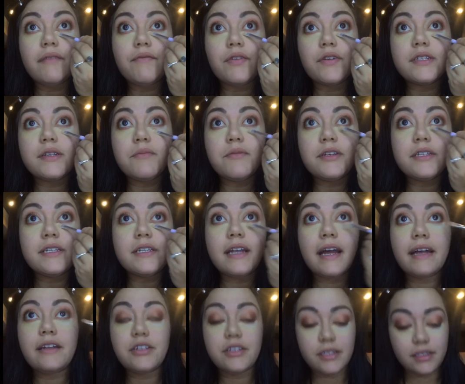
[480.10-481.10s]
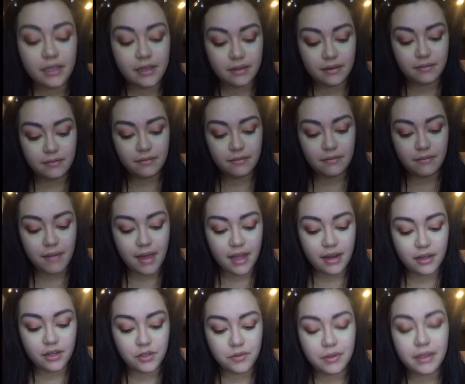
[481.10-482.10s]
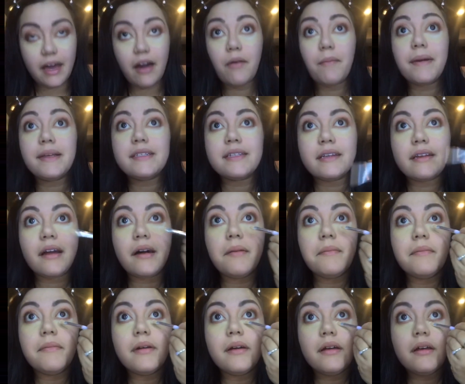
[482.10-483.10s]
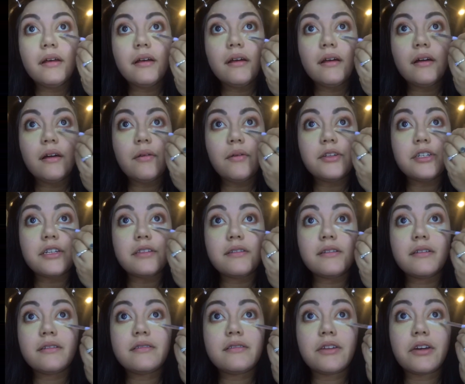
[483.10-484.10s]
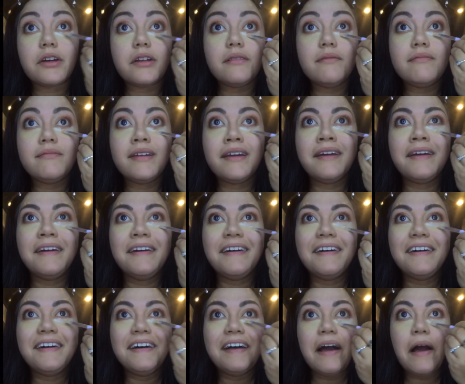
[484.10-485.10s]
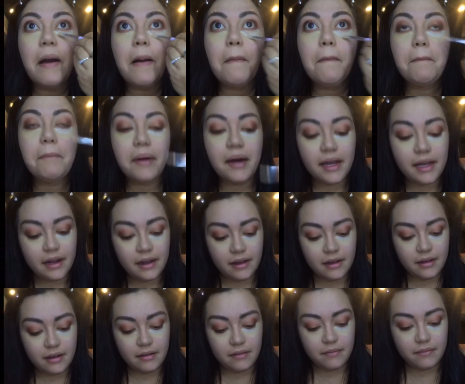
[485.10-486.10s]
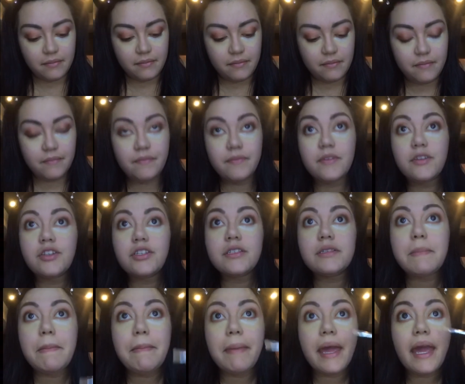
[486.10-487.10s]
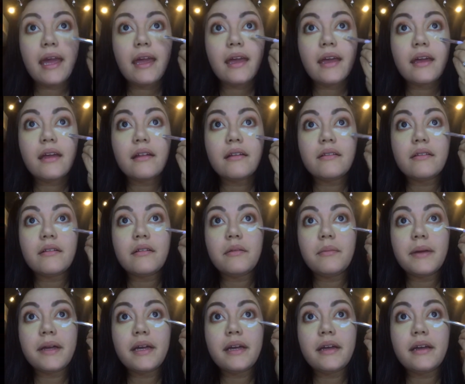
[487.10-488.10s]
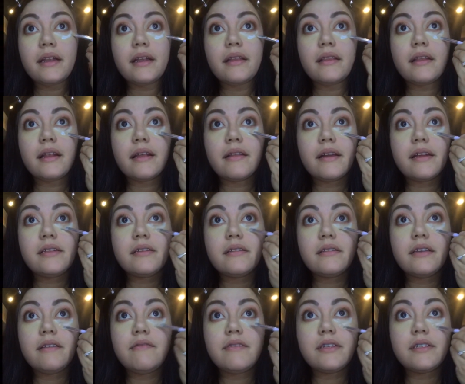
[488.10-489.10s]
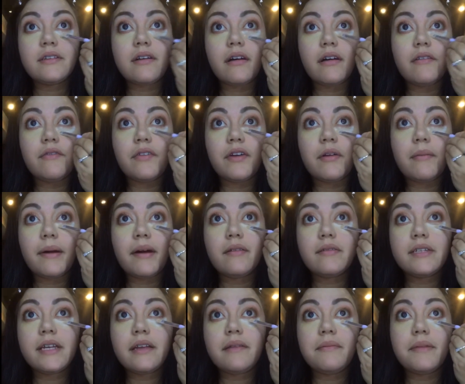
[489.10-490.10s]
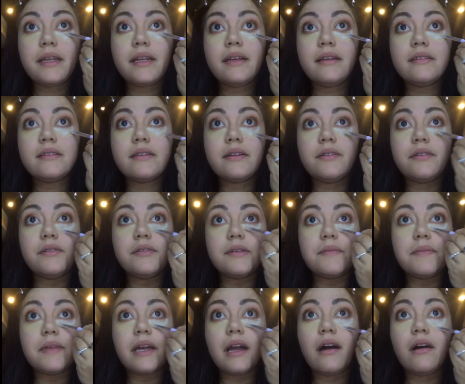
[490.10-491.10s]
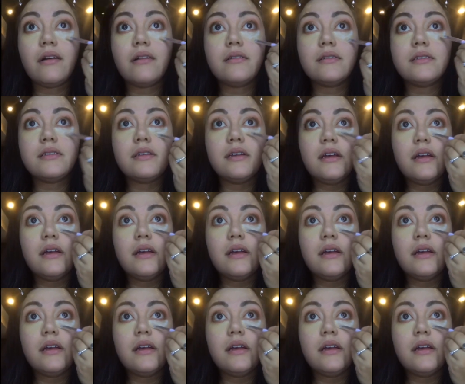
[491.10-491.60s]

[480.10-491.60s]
some reason I just can manage without messing it up, which is good. But just baking it a little bit, and then I like to leave this on for about 10 minutes, go do something else,